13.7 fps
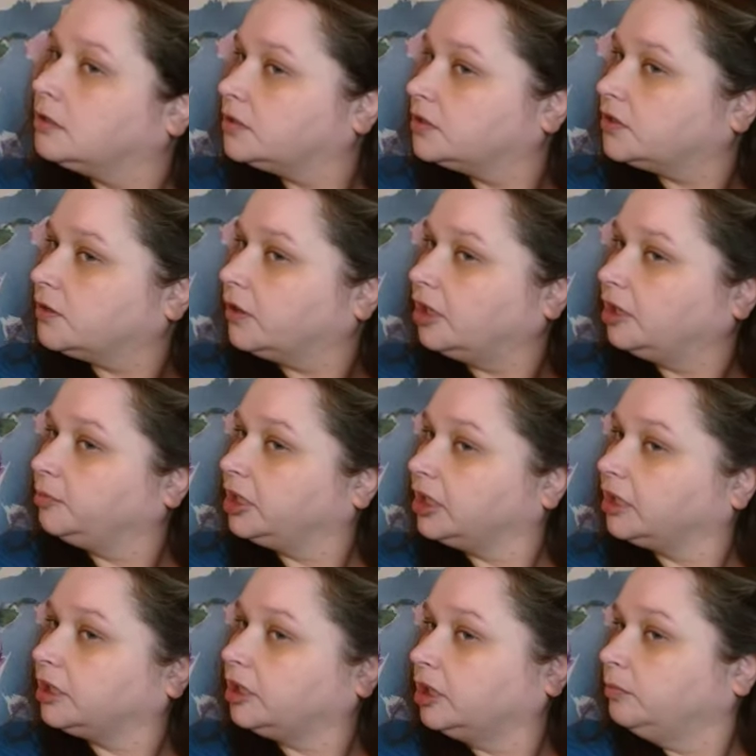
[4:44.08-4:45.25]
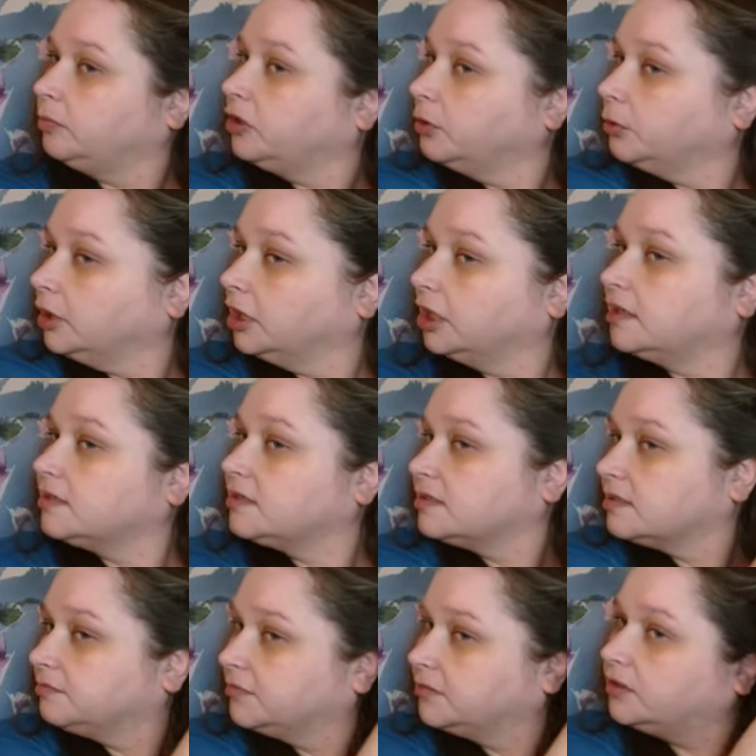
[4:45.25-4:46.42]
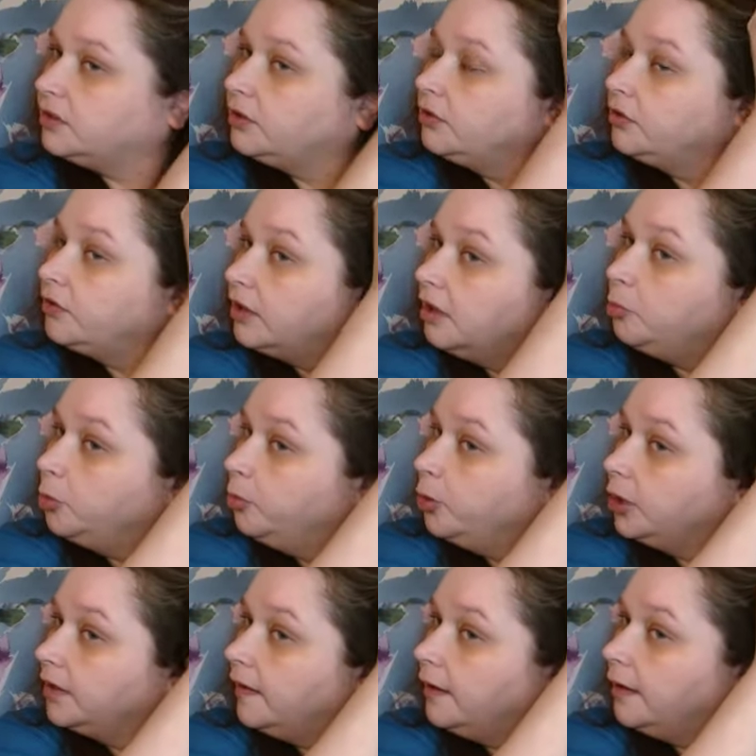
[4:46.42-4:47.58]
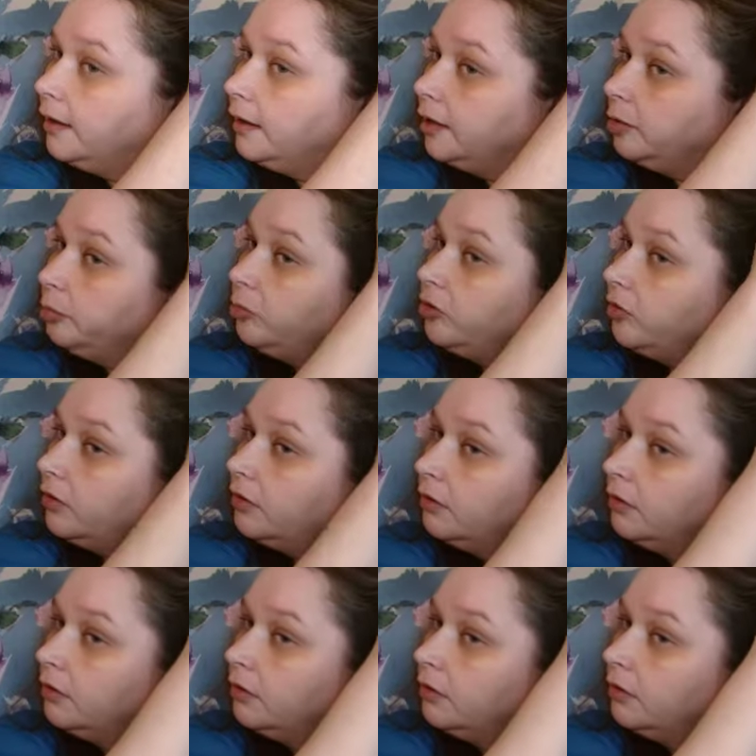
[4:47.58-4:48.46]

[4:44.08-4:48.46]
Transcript: So I'm going to keep doing this. Do this a couple more times.